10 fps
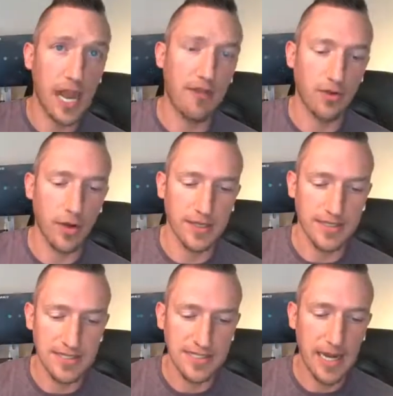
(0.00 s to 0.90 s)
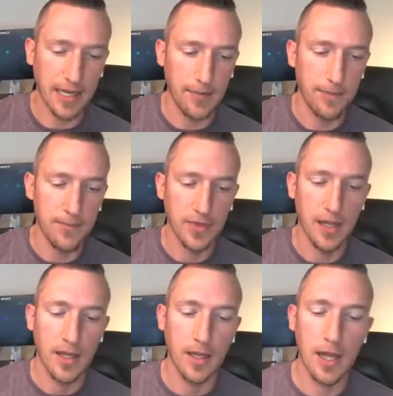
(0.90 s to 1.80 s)
half your audience. Second,
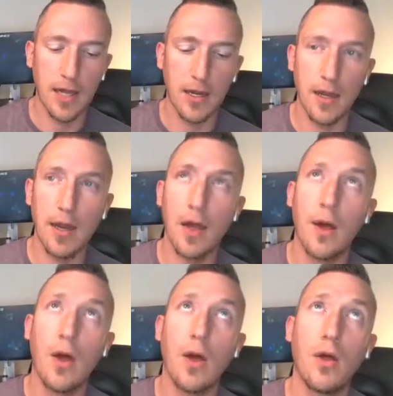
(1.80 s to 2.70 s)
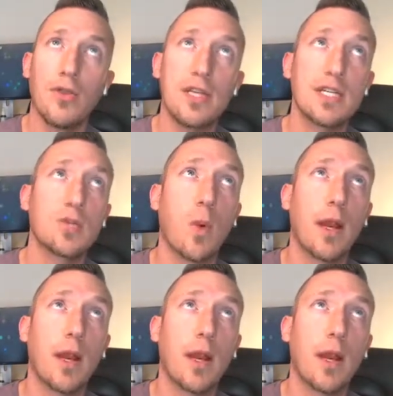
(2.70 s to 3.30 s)
and this is